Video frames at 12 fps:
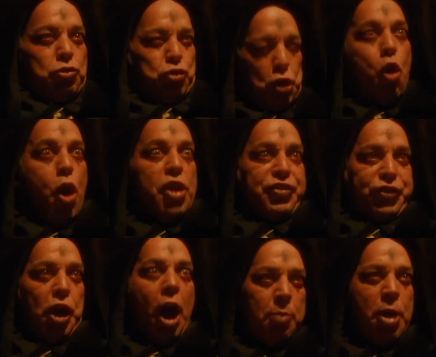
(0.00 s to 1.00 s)
Do it,
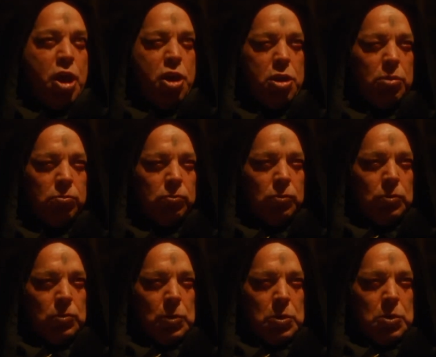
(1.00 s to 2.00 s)
Tommy!
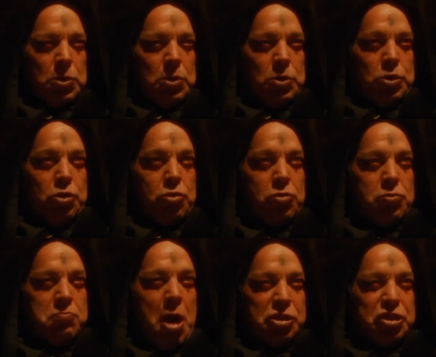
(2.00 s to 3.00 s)
You
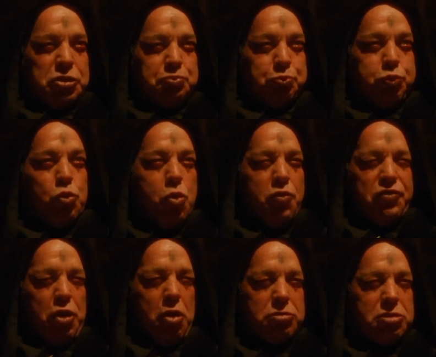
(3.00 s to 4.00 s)
must prove
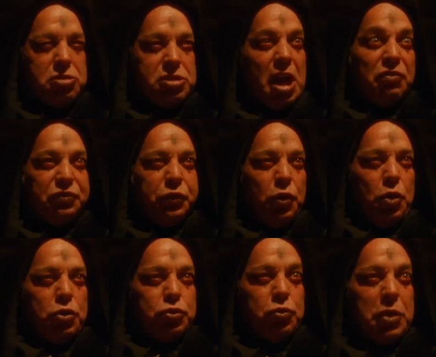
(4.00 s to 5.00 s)
yourself
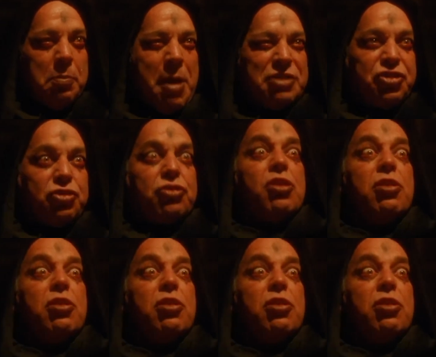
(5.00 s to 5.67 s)
to the master!